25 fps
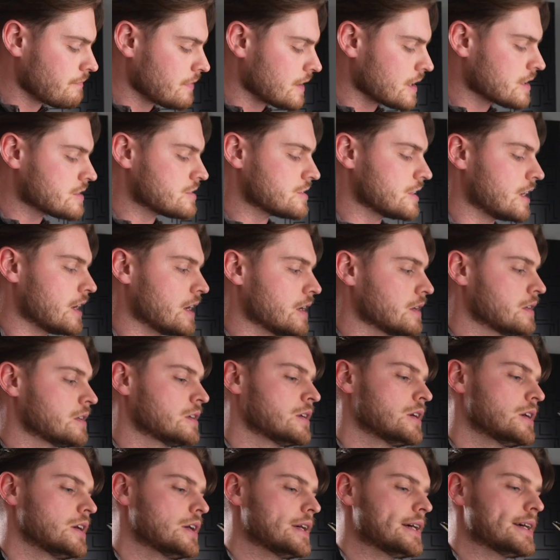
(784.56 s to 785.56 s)
So
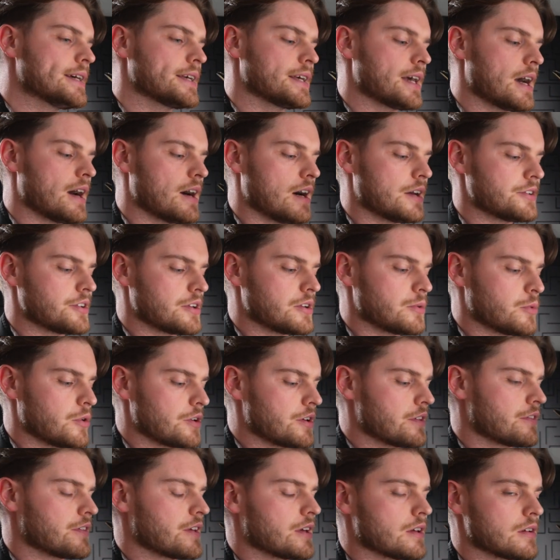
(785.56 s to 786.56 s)
yeah, I don't know what you
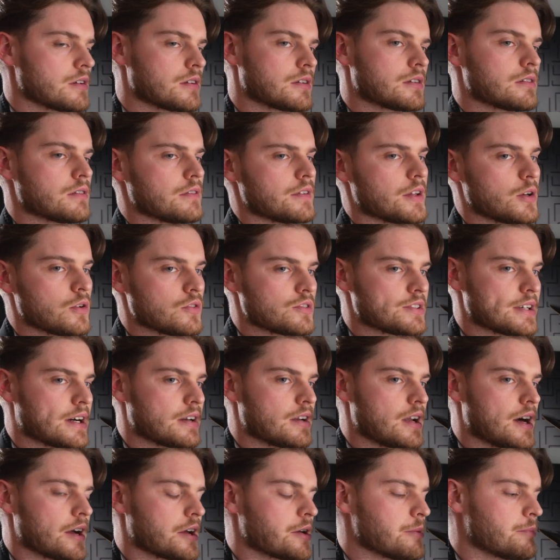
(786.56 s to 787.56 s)
think they all sound
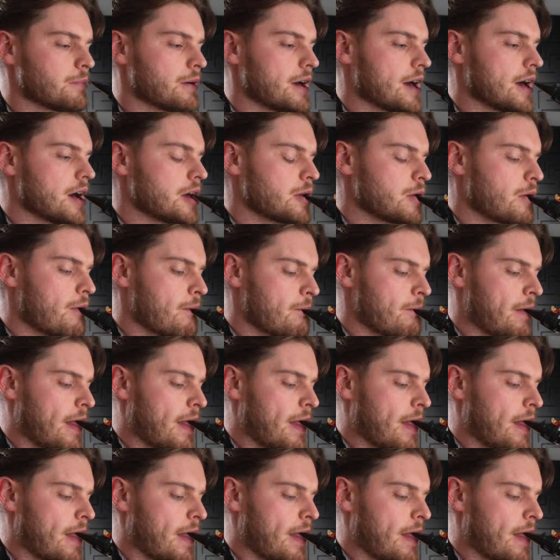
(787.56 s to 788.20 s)
like compared.